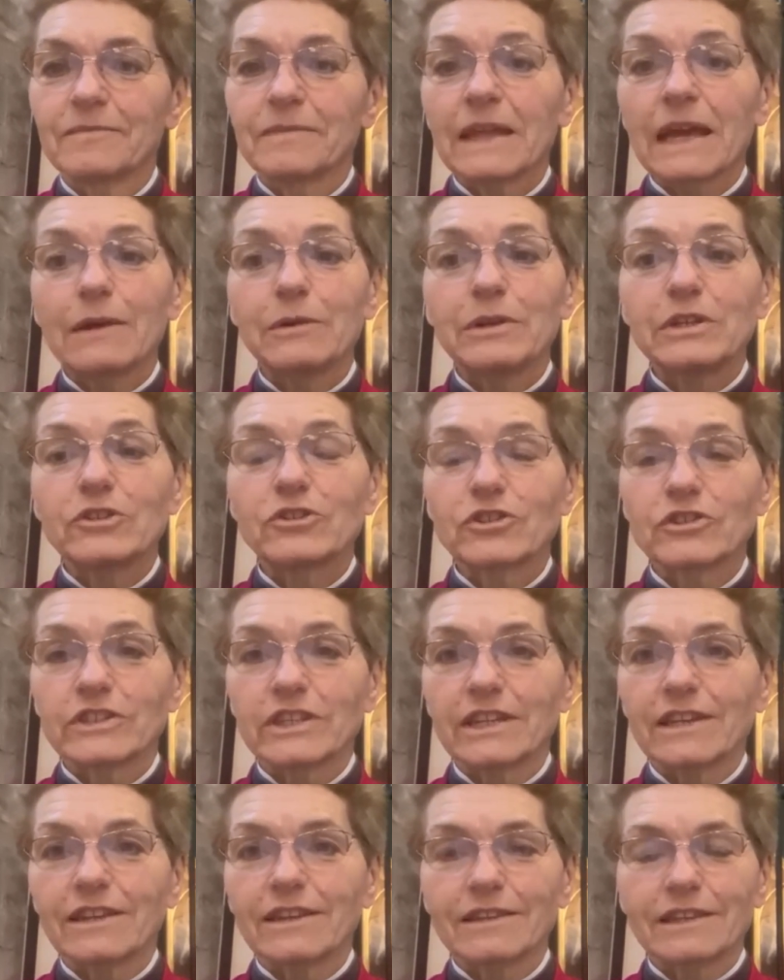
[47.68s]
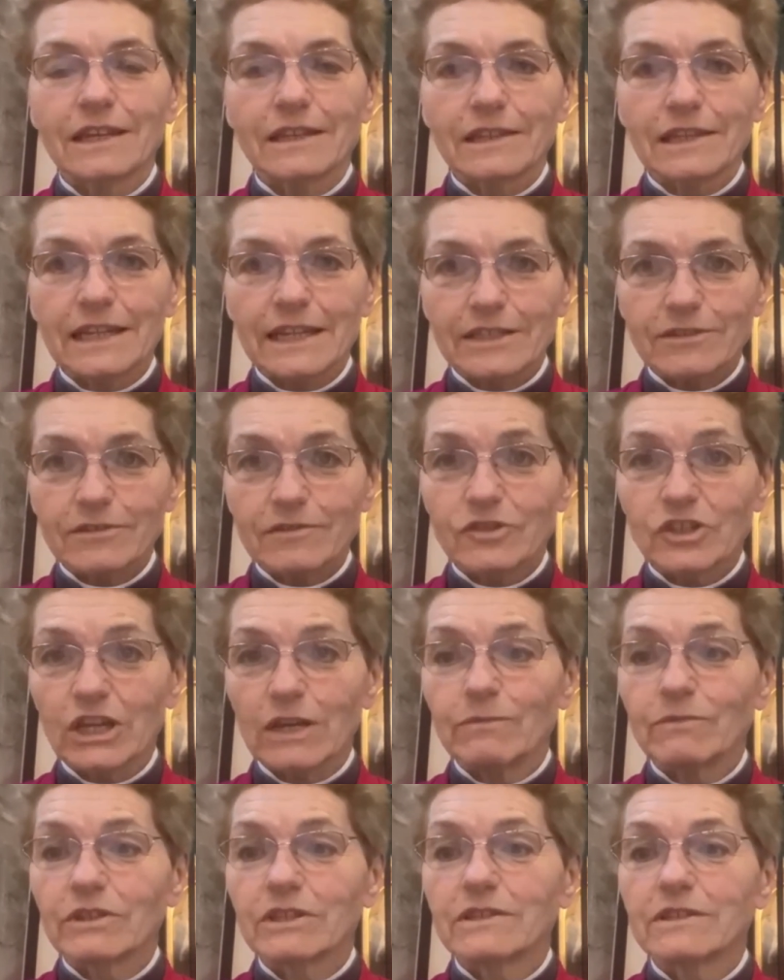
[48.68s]
How interesting that the letter of
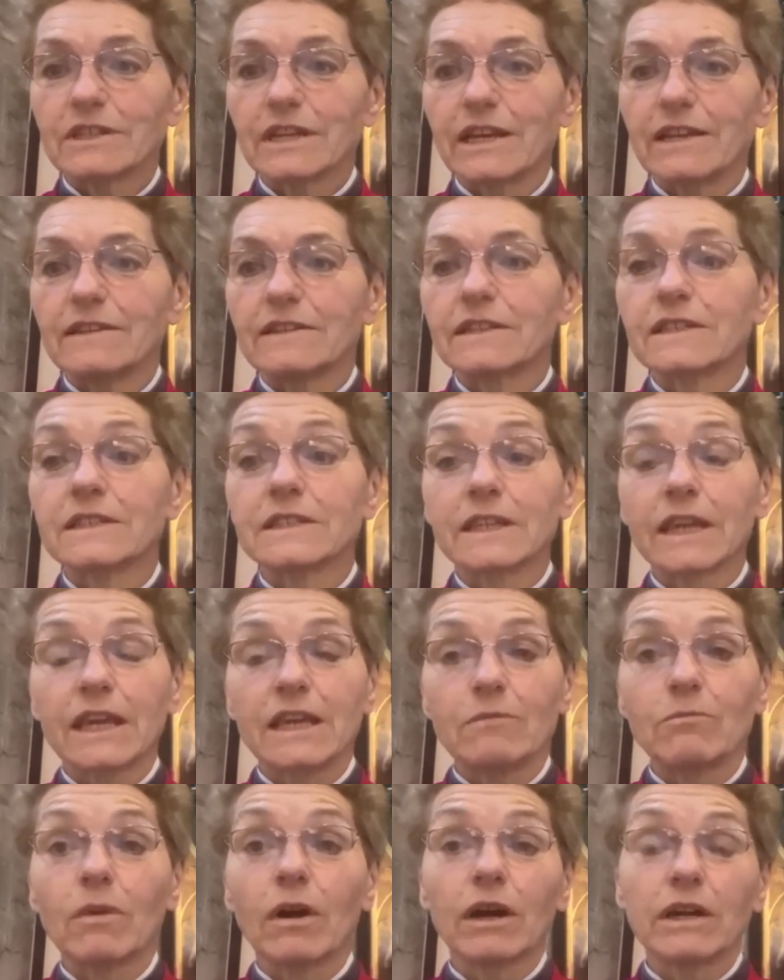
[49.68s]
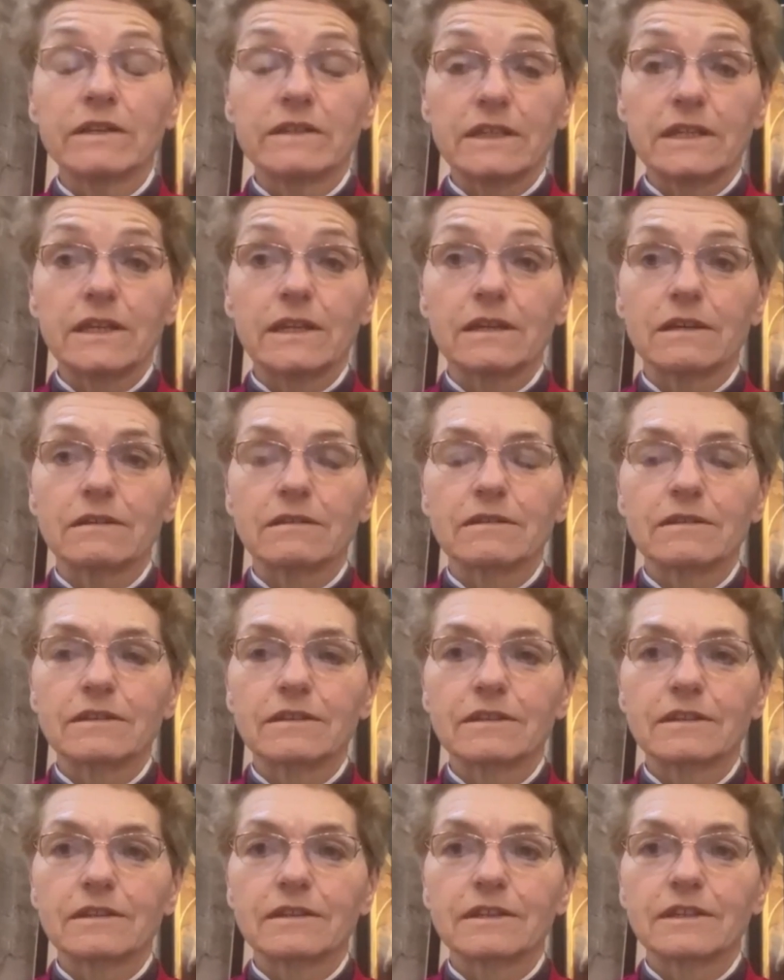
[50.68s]
James contains the same idea.
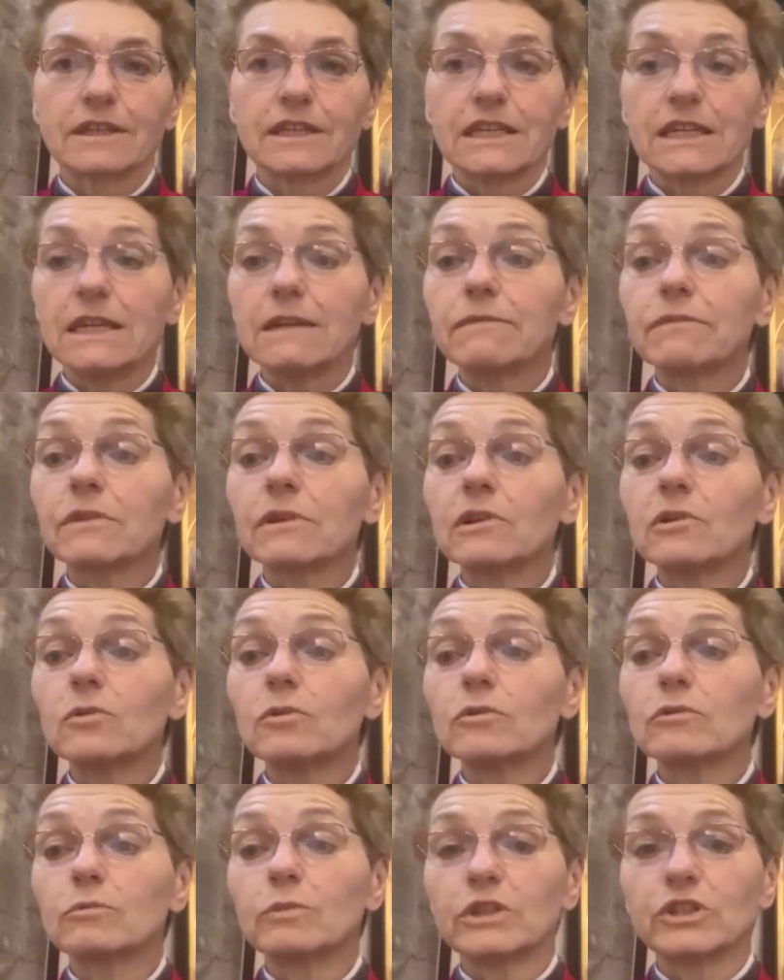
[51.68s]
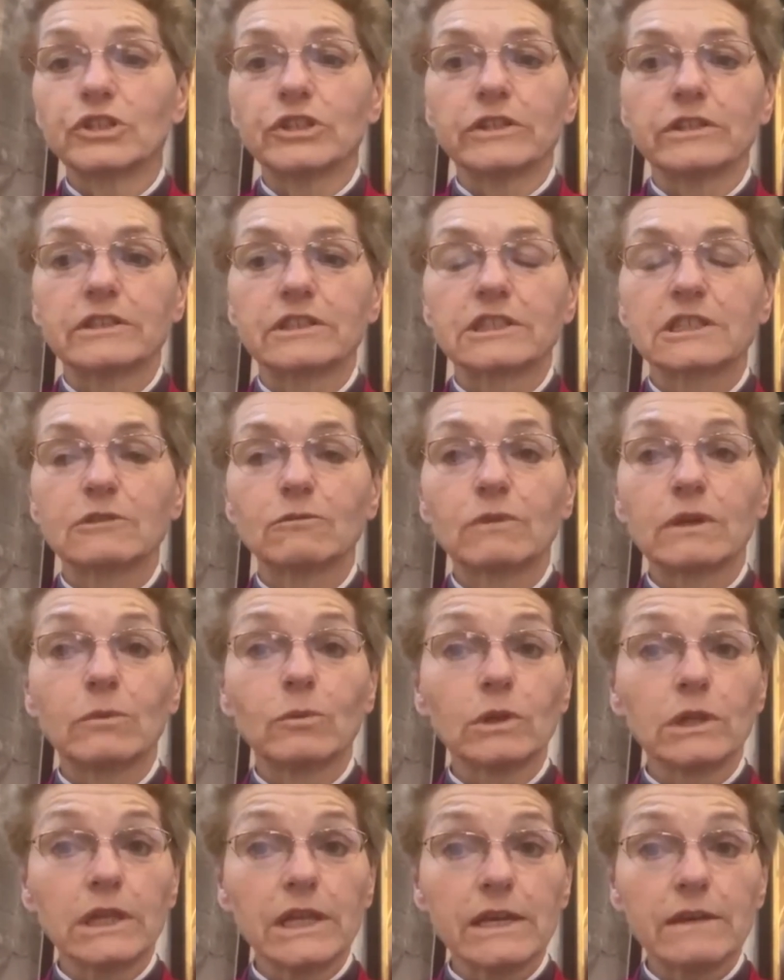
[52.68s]
If the Lord wishes, we
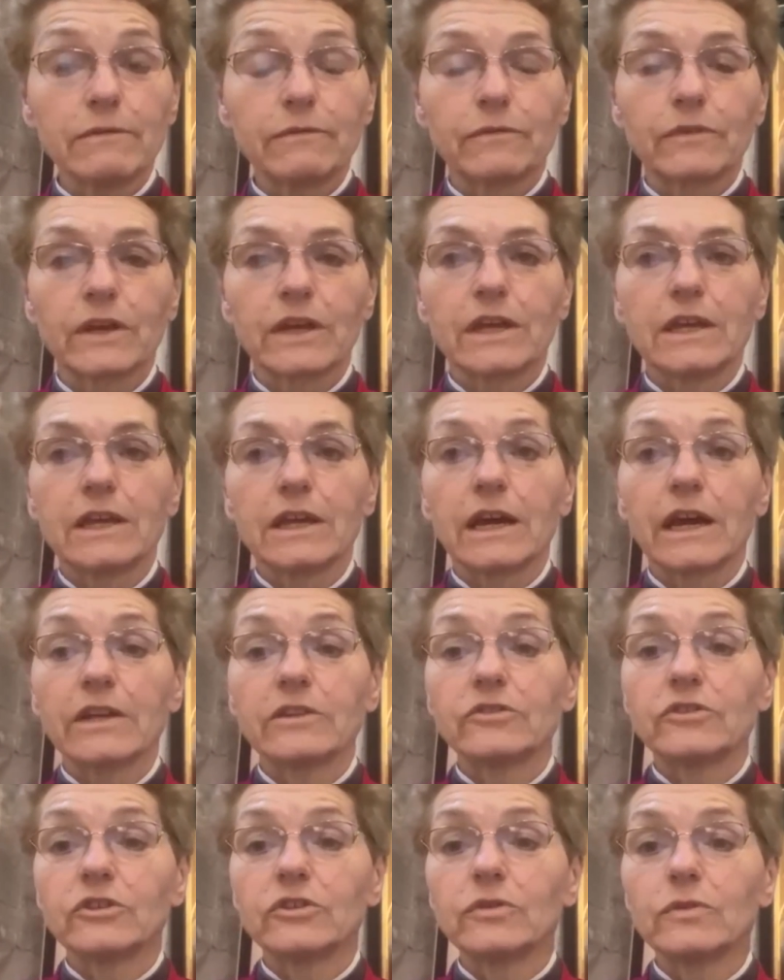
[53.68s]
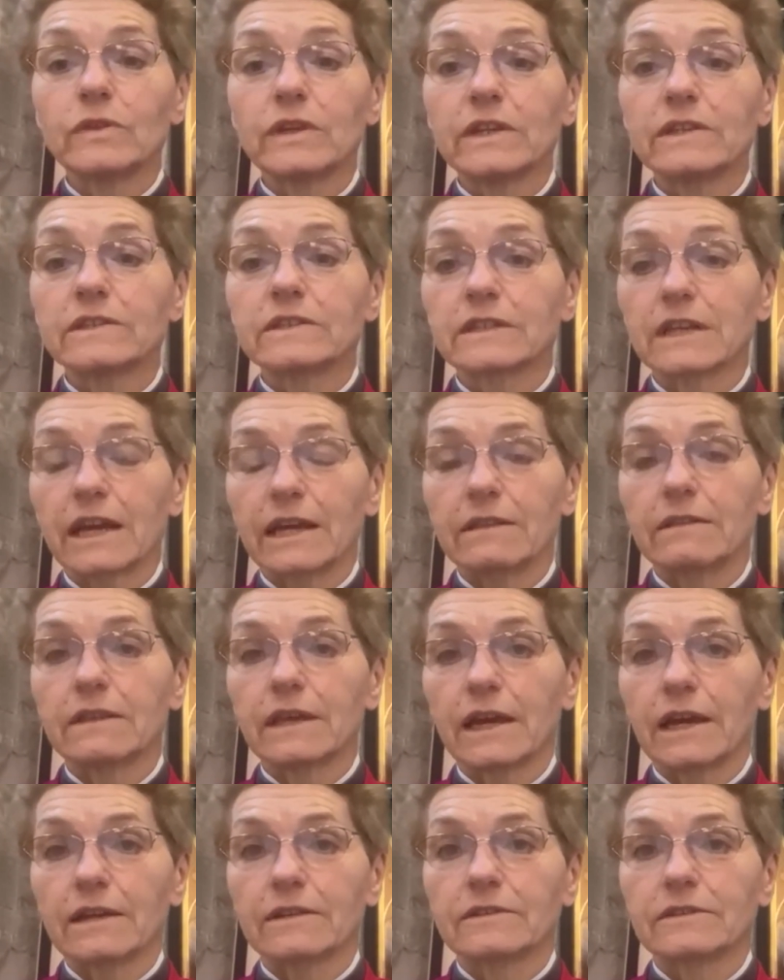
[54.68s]
will live and do this and
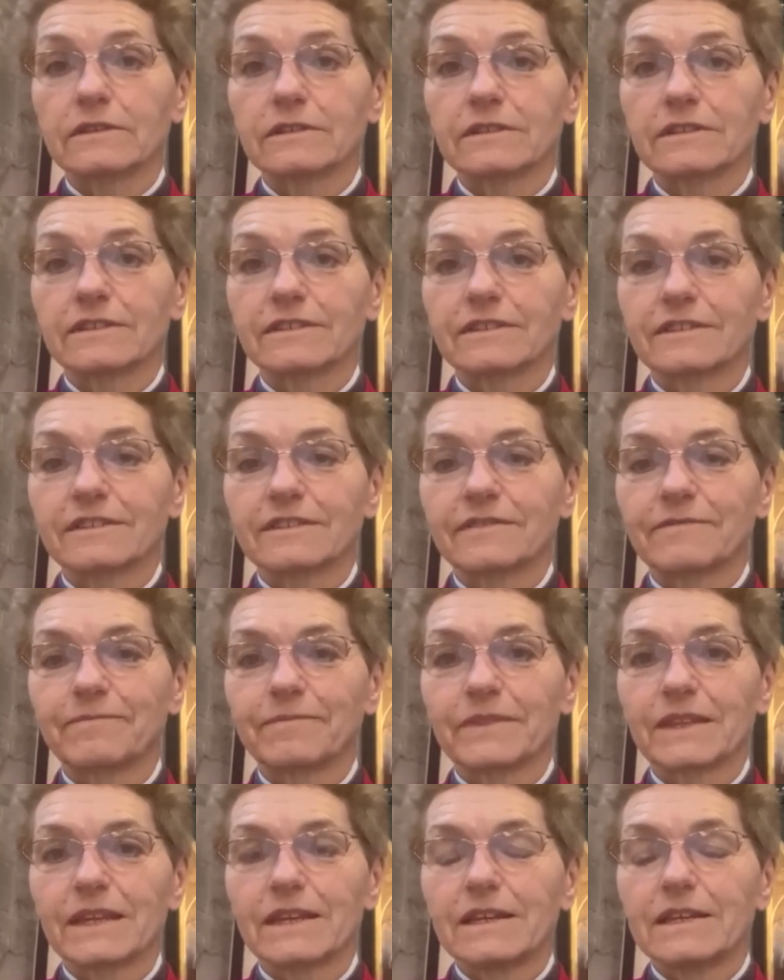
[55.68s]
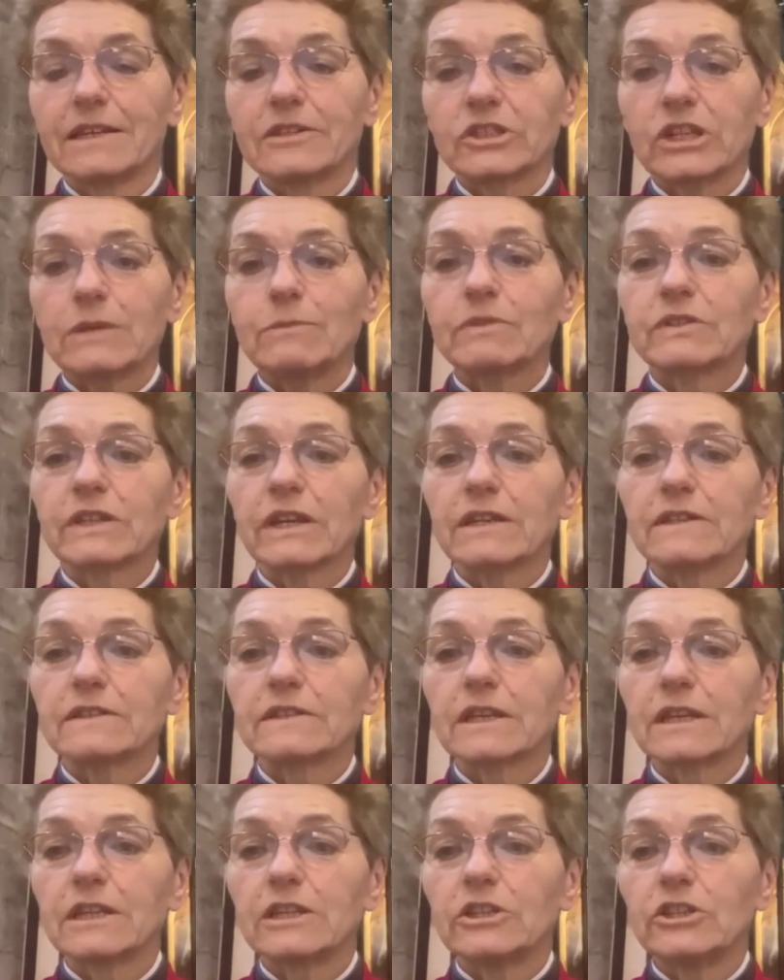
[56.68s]
that. James
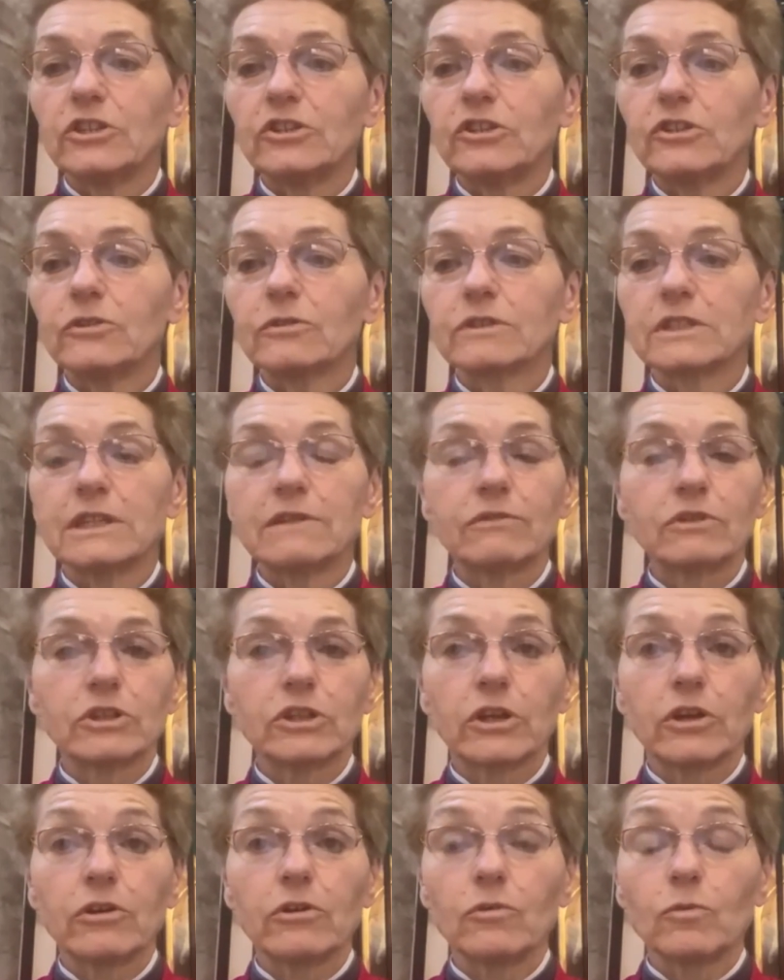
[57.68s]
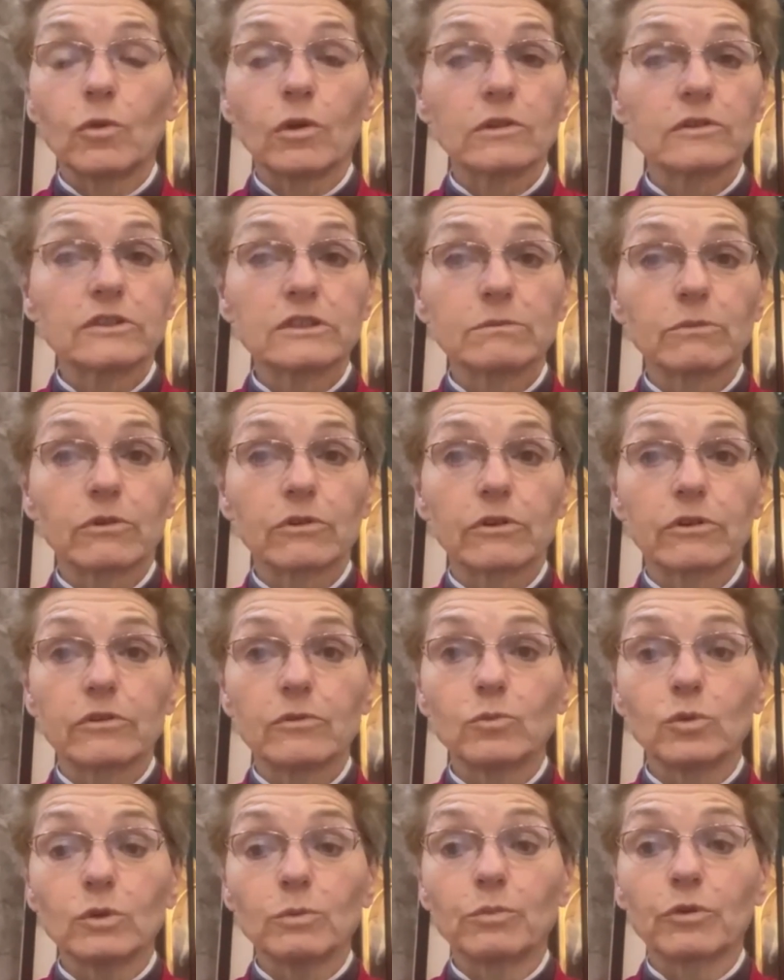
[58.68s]
says, you do not even know what tomorrow
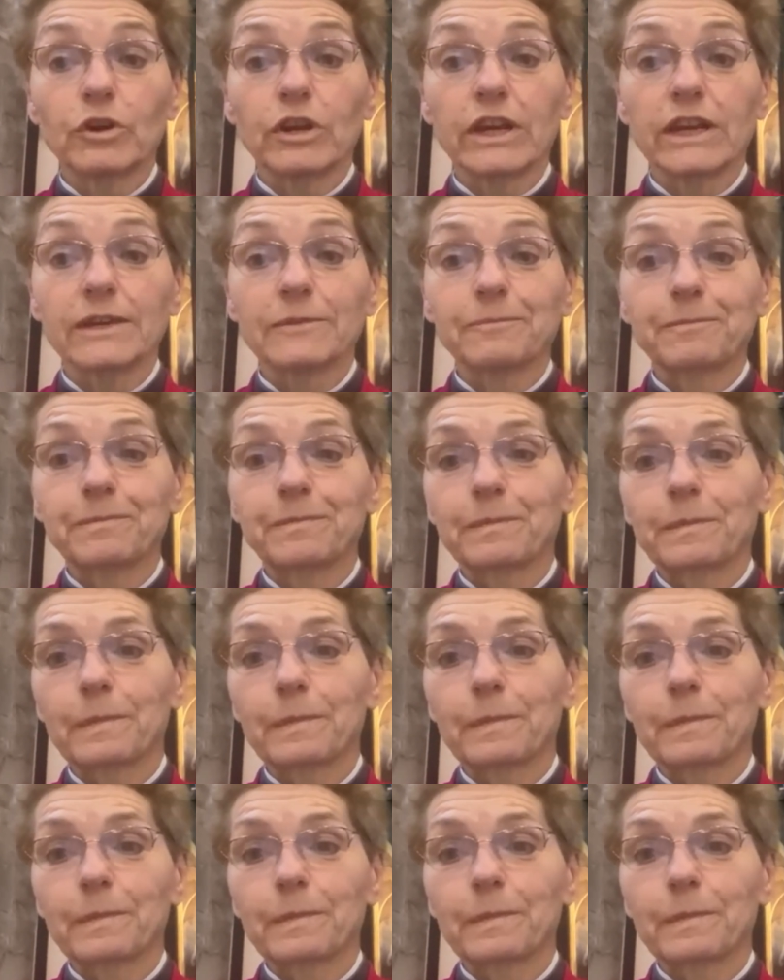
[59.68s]
will bring.